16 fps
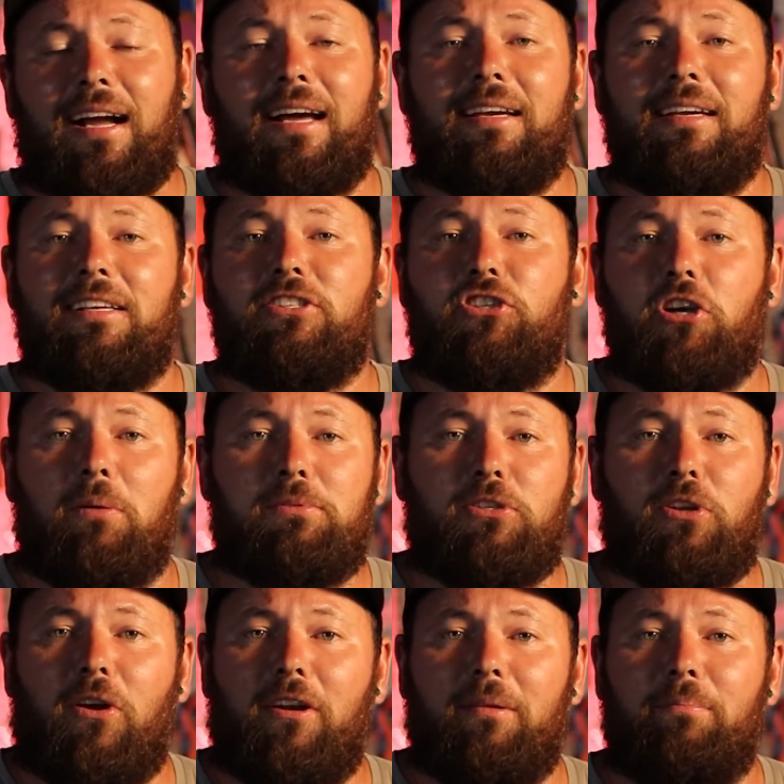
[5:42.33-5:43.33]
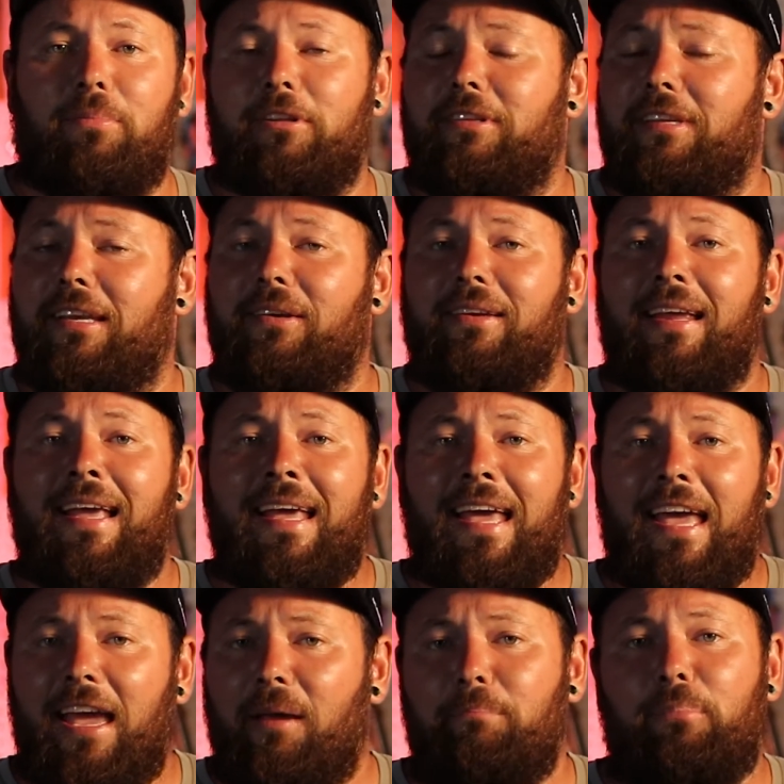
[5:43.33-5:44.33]
kind of jump-started between
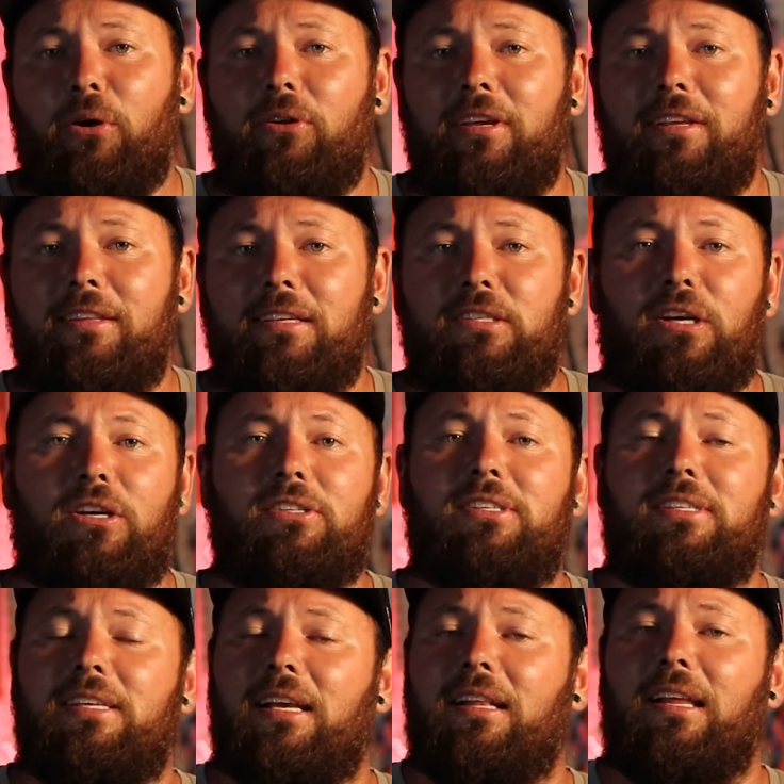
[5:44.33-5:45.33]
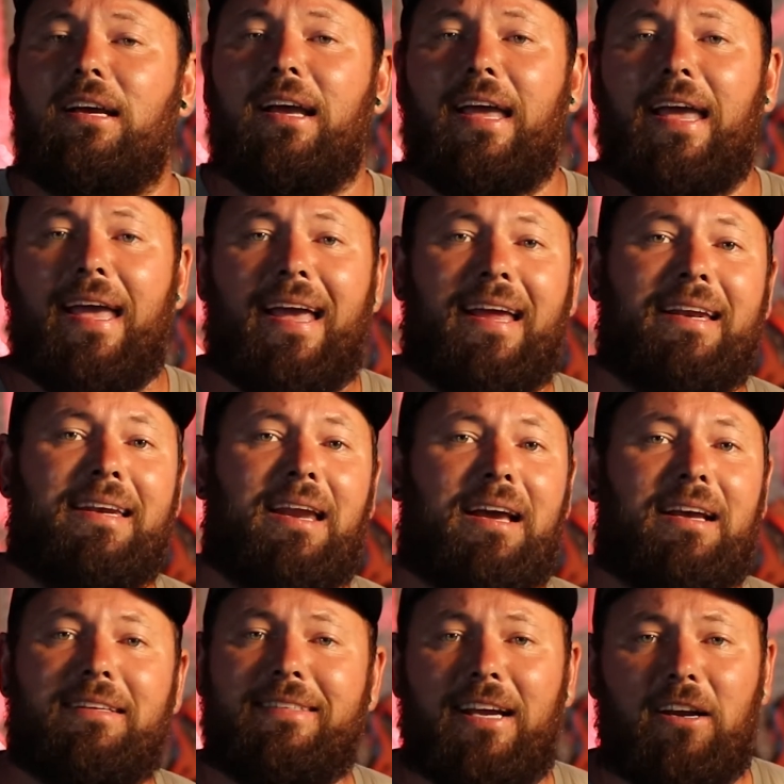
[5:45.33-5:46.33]
him building the Turdzilla and
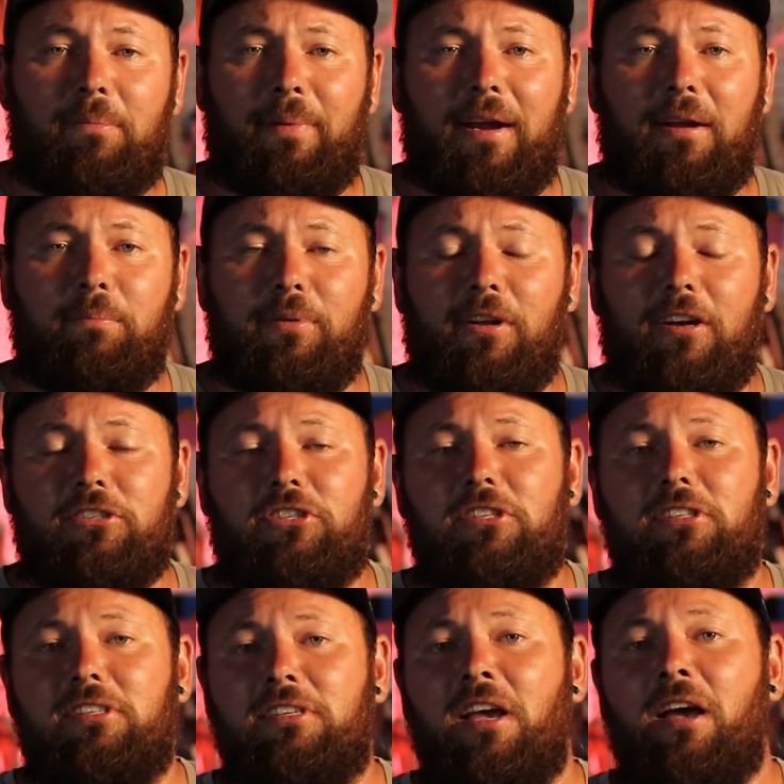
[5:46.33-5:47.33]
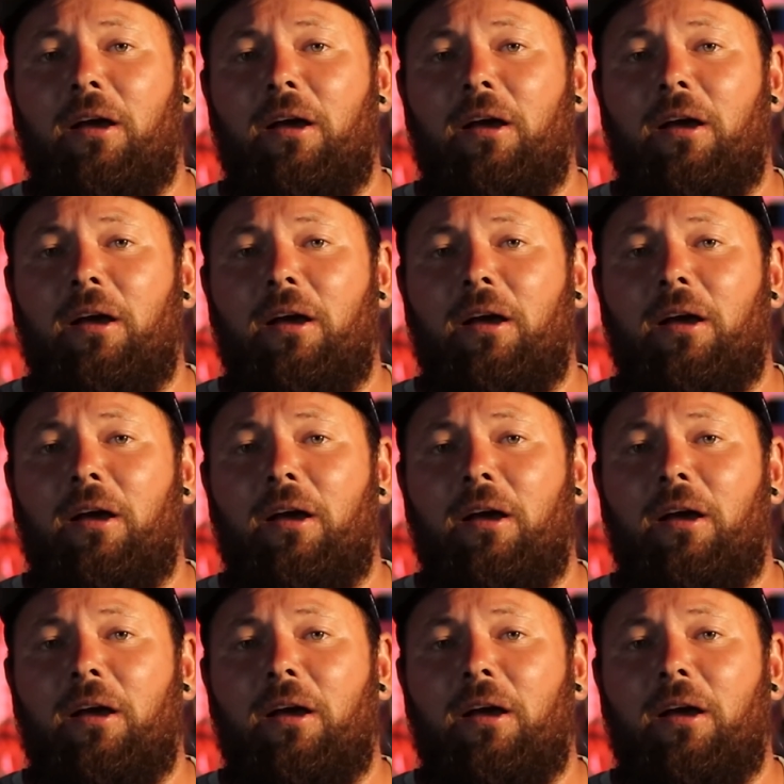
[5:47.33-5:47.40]
Derekbaran Productions